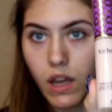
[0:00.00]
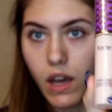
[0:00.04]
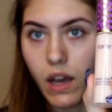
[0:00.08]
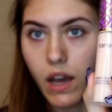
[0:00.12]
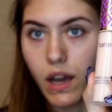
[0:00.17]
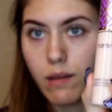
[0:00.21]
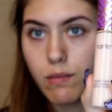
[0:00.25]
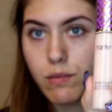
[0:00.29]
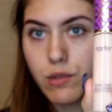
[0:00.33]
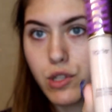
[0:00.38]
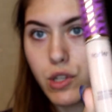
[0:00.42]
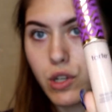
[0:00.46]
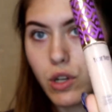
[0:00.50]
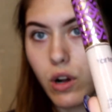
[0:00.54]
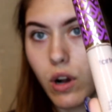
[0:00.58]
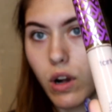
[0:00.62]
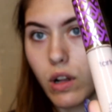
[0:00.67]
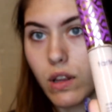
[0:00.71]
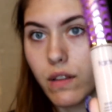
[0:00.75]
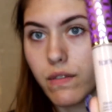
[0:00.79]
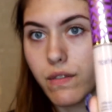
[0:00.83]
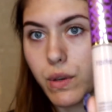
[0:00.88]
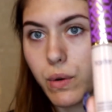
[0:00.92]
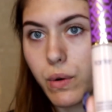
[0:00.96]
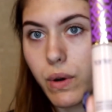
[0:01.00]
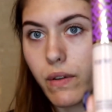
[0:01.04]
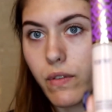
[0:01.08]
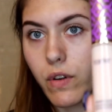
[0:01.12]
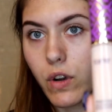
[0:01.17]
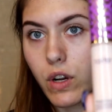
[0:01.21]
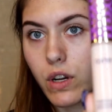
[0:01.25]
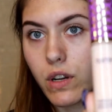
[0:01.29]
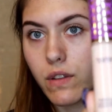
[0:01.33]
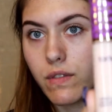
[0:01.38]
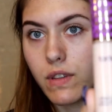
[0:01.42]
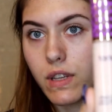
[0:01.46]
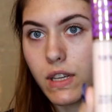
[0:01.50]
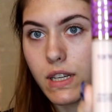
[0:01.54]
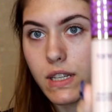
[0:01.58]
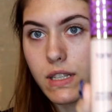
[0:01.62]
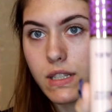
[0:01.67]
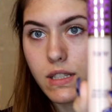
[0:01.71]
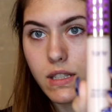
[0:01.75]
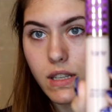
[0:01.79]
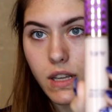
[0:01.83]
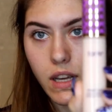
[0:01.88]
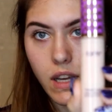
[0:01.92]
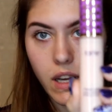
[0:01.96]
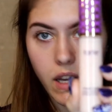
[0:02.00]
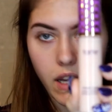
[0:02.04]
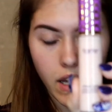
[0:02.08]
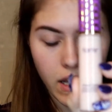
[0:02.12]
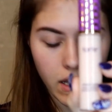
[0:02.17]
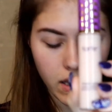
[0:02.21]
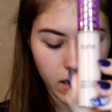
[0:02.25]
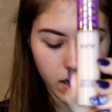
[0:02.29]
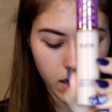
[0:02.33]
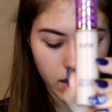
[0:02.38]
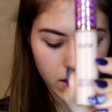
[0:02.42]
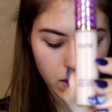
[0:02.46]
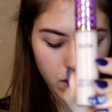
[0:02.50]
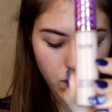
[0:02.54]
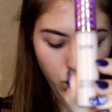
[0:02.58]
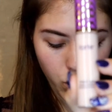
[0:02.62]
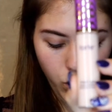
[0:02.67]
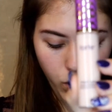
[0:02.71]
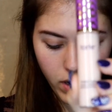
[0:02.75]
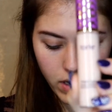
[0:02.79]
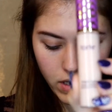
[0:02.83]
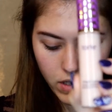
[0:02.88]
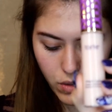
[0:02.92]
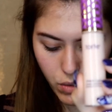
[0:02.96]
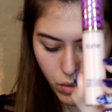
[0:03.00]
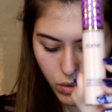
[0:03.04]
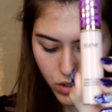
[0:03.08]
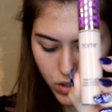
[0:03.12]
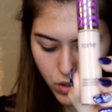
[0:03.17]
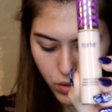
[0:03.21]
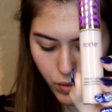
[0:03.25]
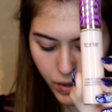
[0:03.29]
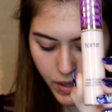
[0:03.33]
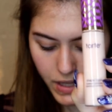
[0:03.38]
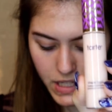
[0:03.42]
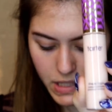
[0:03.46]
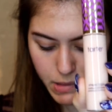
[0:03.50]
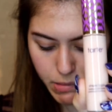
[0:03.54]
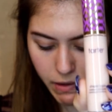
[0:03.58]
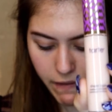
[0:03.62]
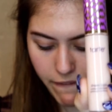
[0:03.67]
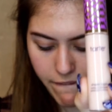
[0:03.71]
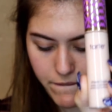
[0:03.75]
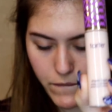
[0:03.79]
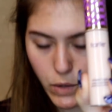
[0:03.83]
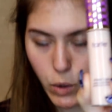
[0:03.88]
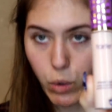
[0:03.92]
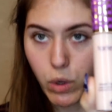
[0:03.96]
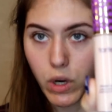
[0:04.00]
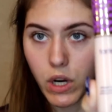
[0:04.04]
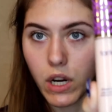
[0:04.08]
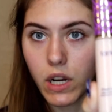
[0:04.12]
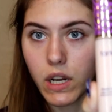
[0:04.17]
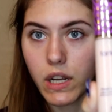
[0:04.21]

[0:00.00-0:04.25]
I'm sure all of you have heard of this at least once or twice before.